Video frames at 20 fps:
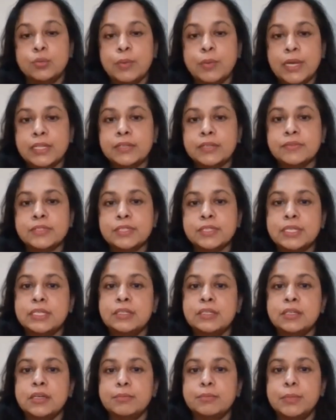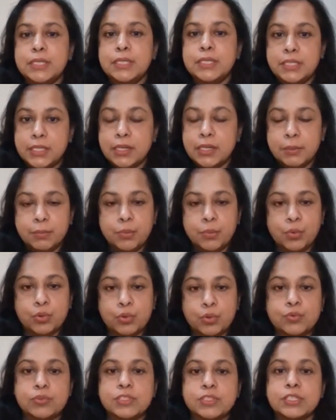You might have seen media
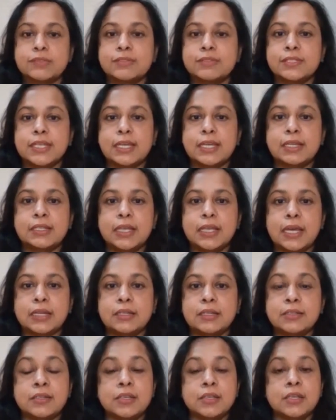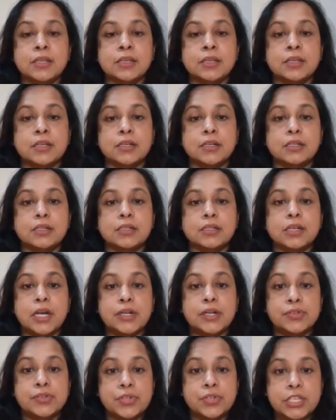reports which have said that
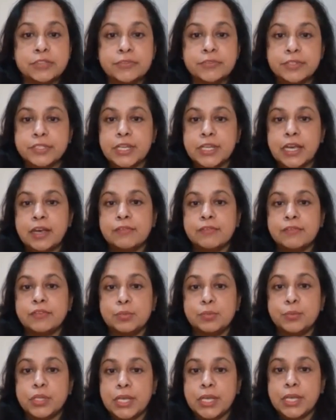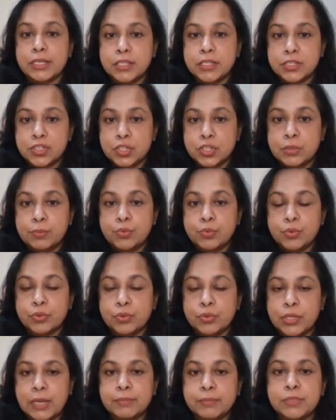countries which have immunization
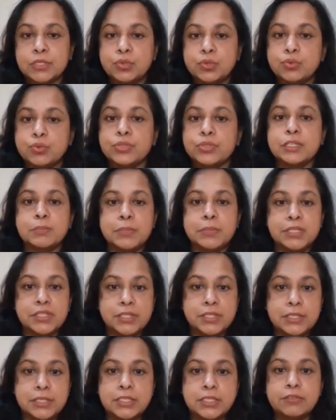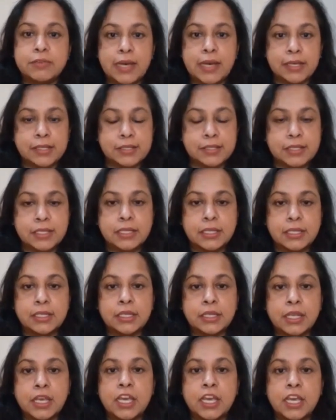programs using BCG
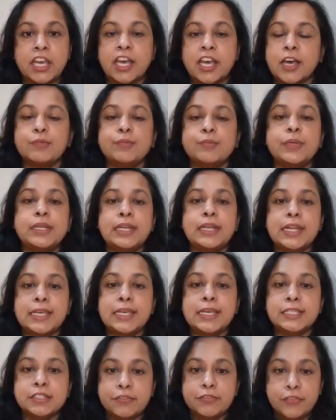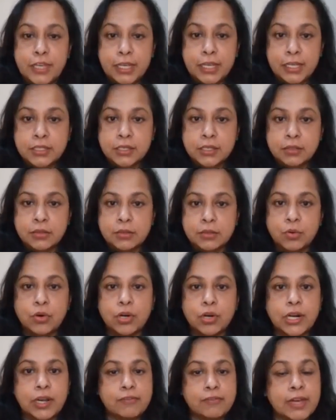vaccine have been less affected
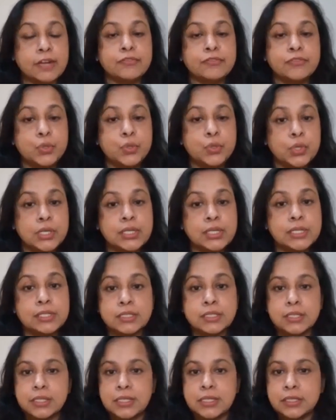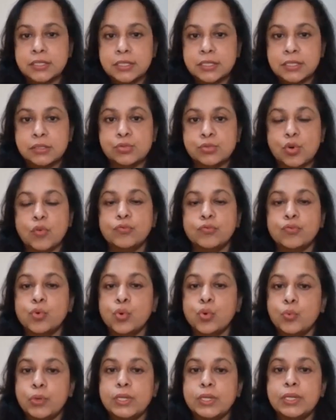or have had fewer incidences of
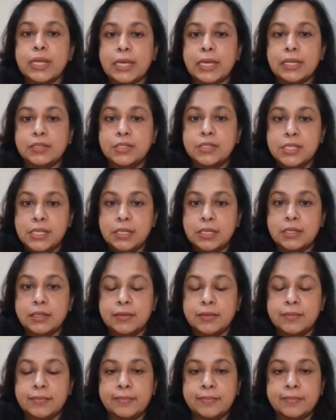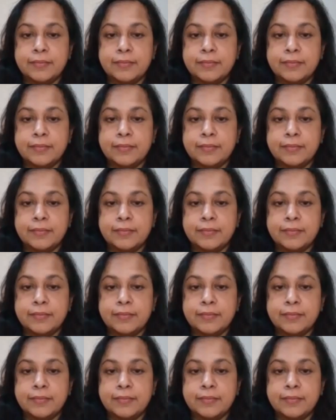COVID-19.